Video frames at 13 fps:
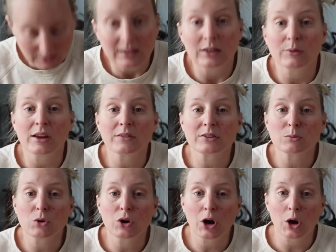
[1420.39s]
Then we have some
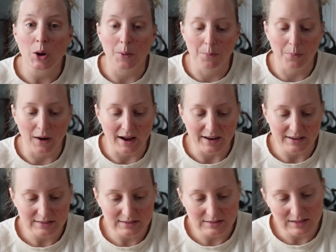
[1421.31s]
more
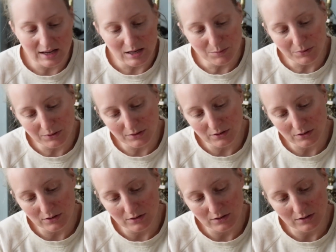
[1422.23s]
bias tape.
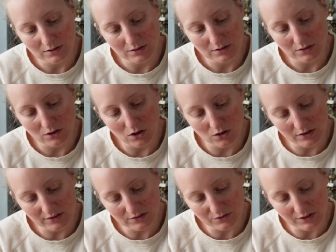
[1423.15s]
Oh,
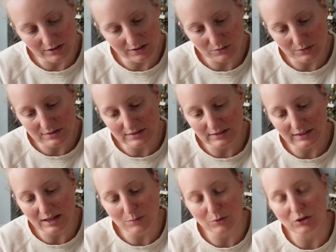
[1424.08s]
that's fun. This one's
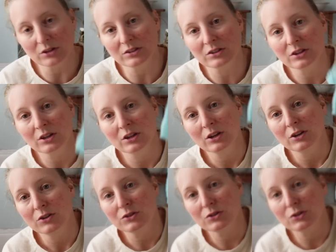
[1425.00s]
labeled
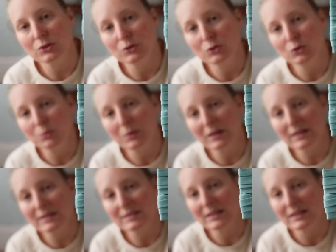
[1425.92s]
2
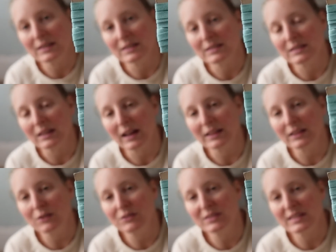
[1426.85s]
pieces. I
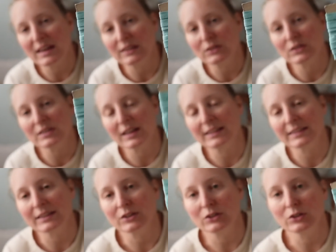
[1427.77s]
love seeing those like
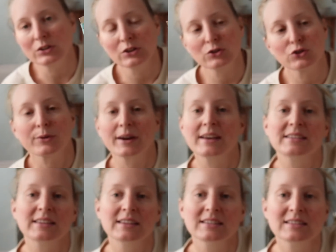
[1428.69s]
little
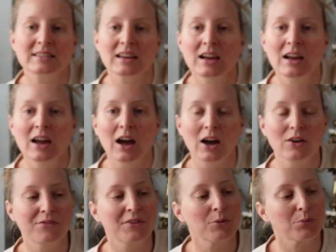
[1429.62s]
traces
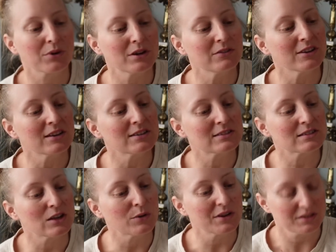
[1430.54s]
of the previous
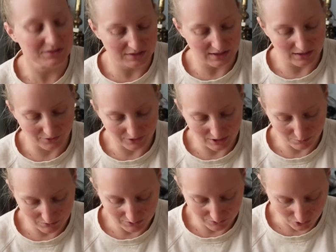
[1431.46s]
sewists that have
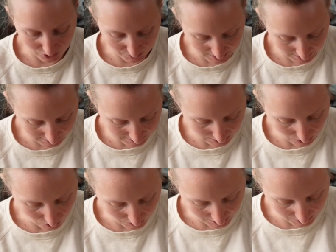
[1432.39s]
come before me.
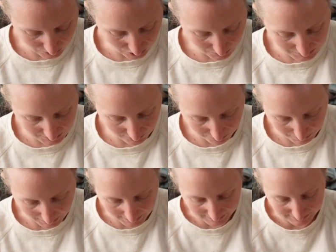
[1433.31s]
So in terms of
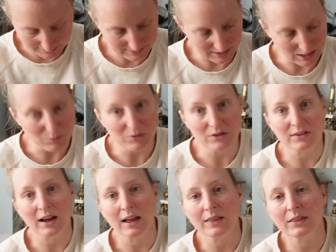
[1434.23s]
bias tape, we've
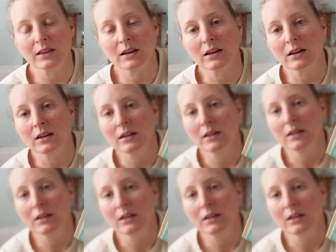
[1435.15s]
got the